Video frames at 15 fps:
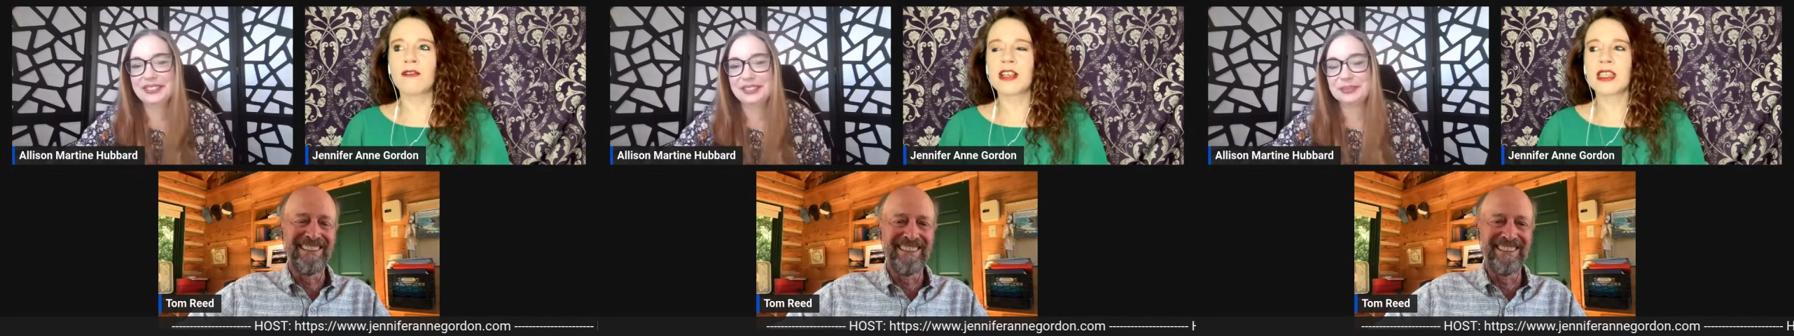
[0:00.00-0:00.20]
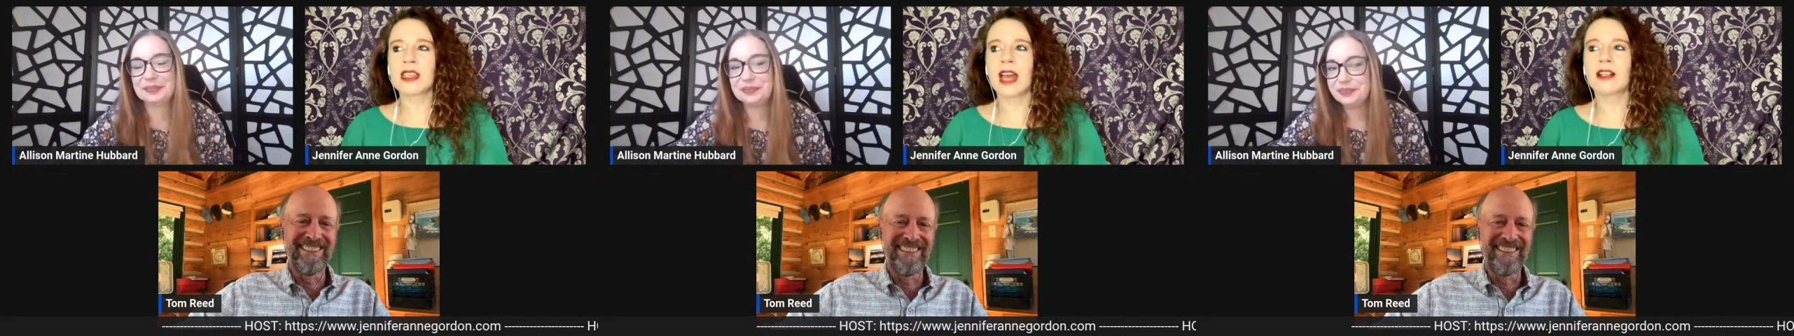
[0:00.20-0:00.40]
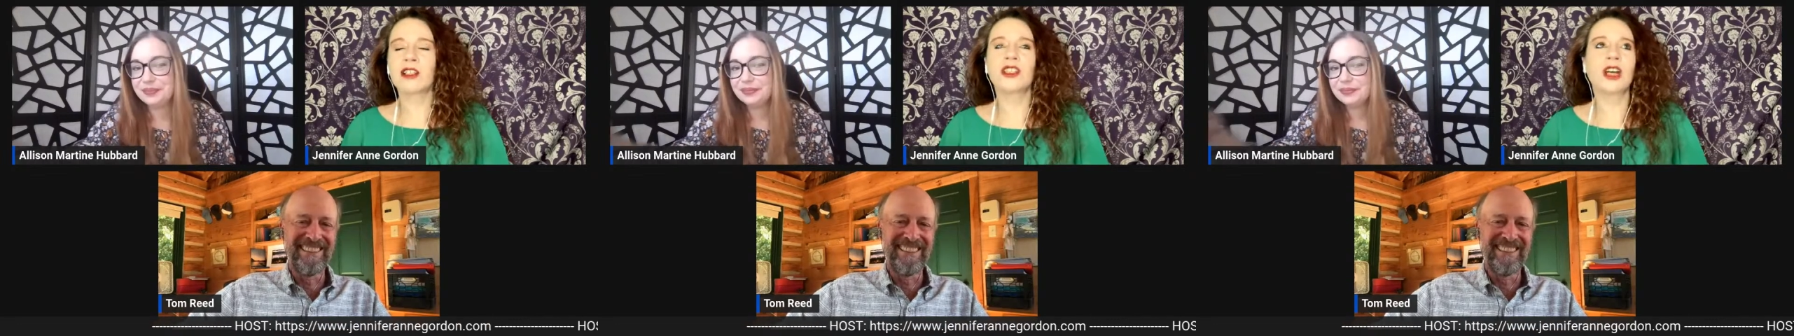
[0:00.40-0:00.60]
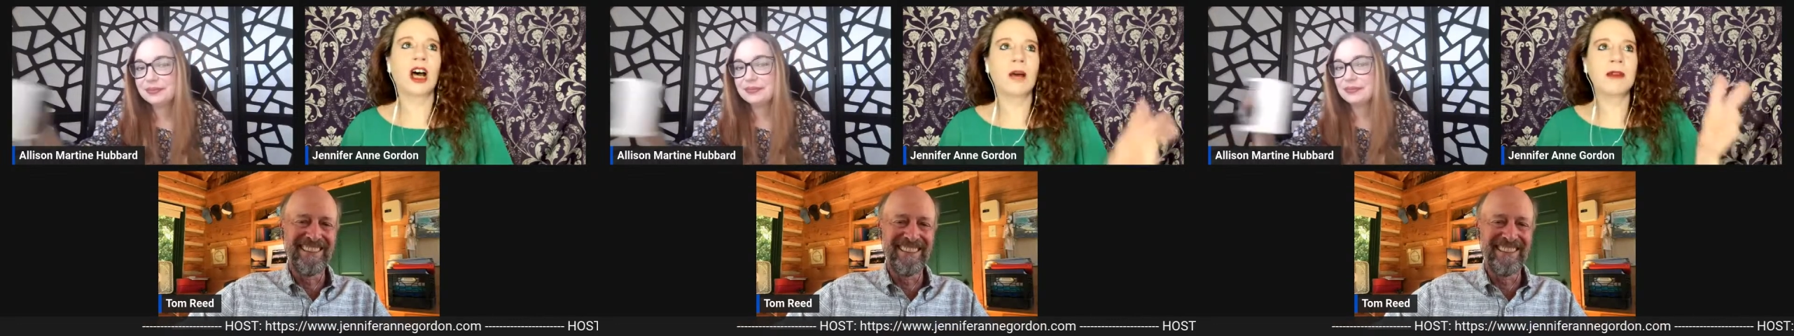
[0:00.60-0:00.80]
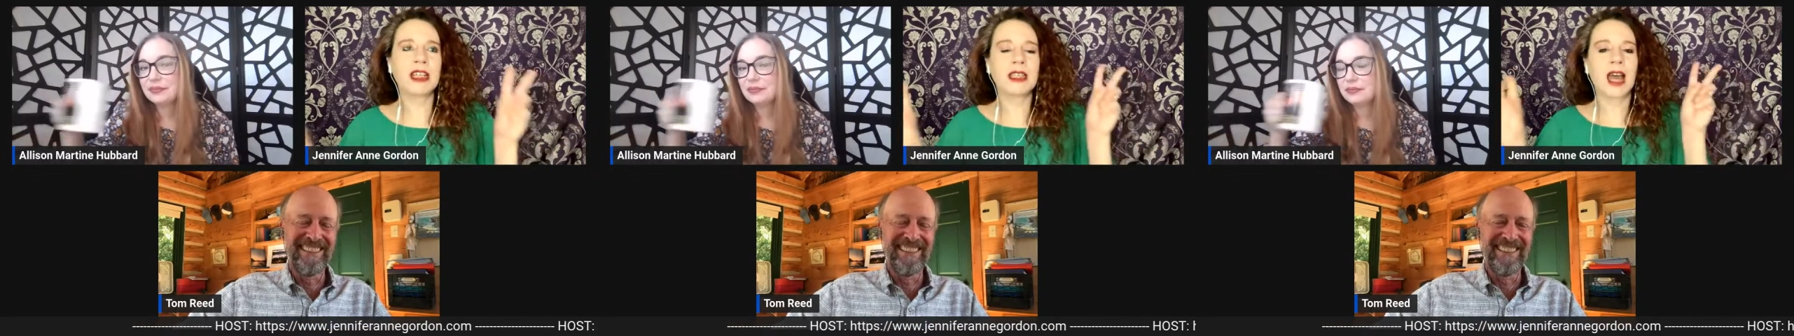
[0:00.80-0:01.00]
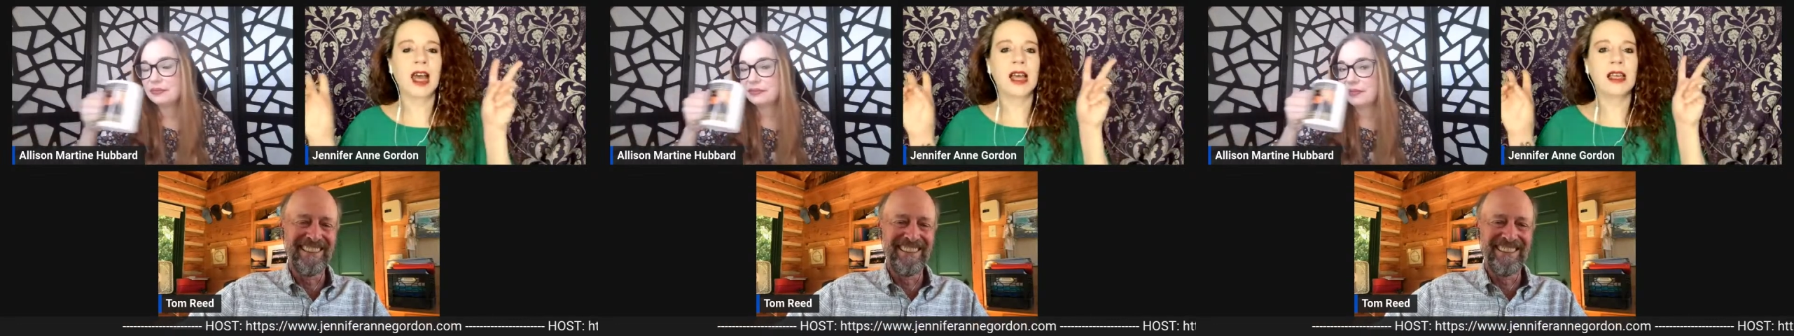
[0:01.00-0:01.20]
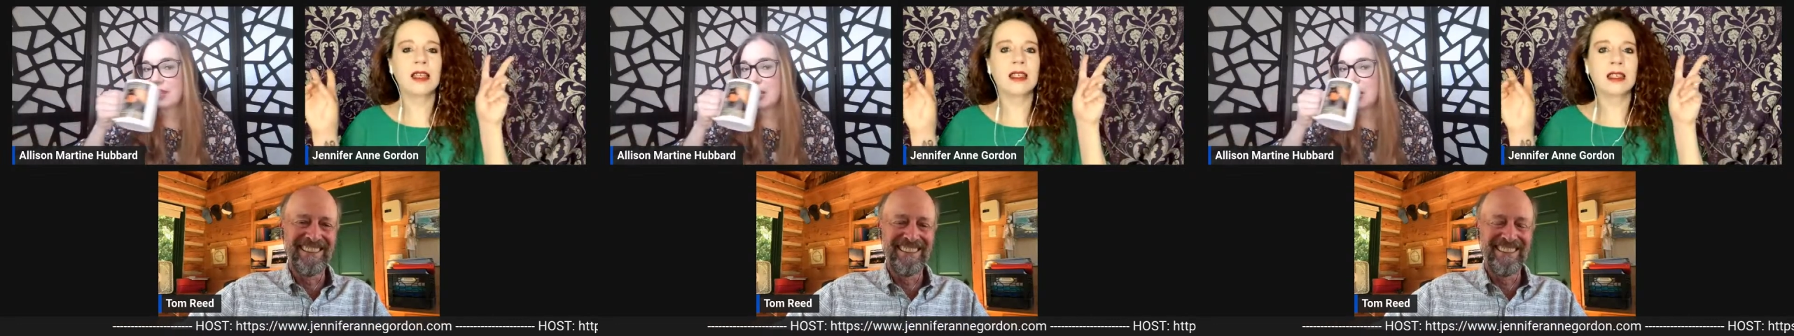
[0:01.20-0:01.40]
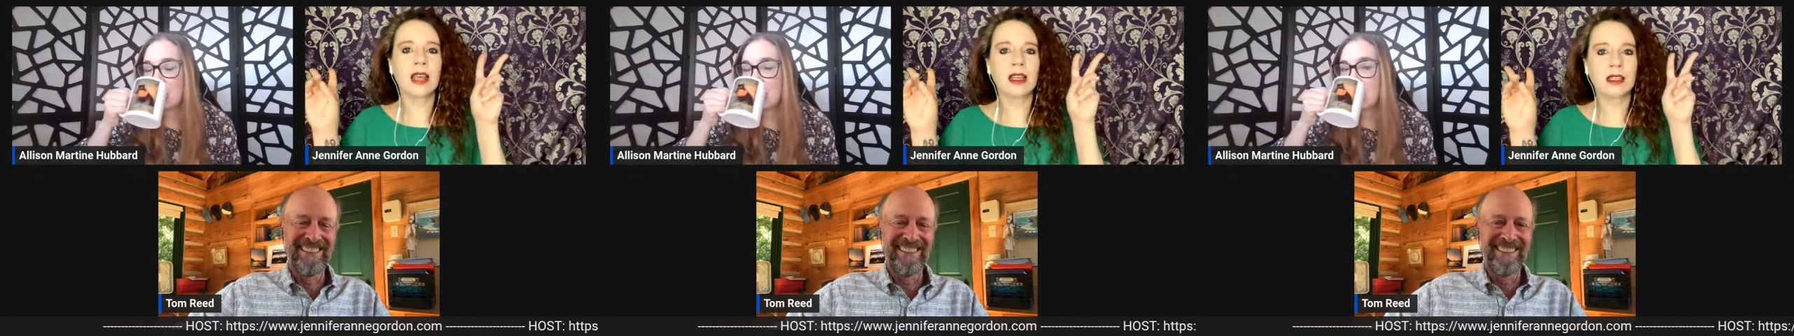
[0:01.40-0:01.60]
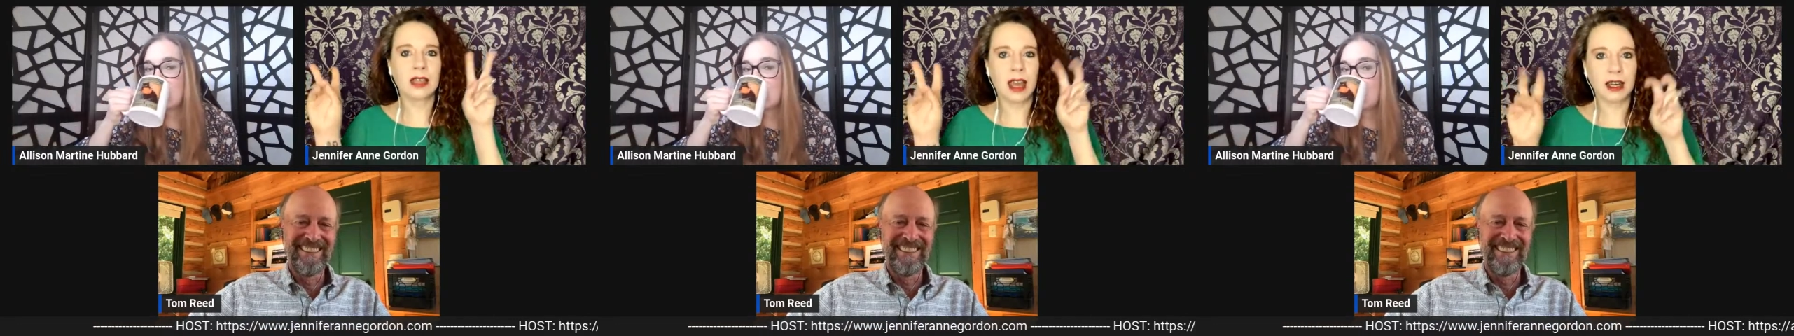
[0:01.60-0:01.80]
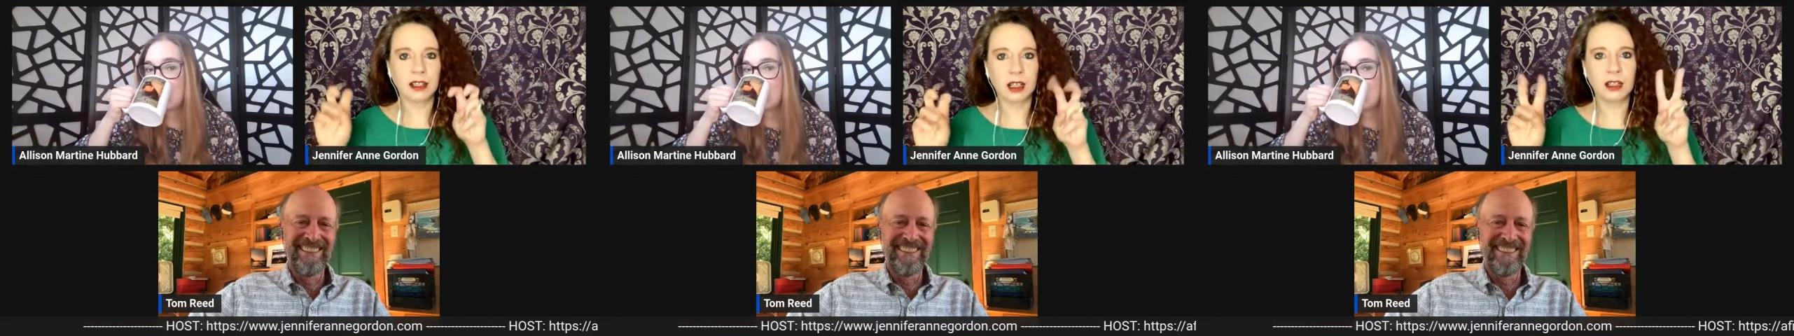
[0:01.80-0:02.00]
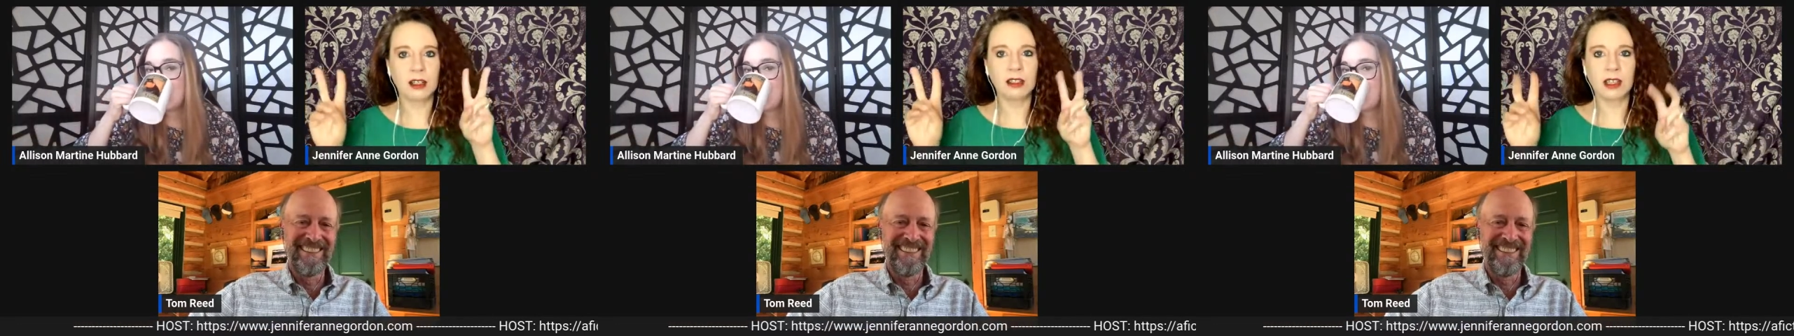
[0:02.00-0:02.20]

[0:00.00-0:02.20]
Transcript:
Speaker 1: of a sudden Thomas has technical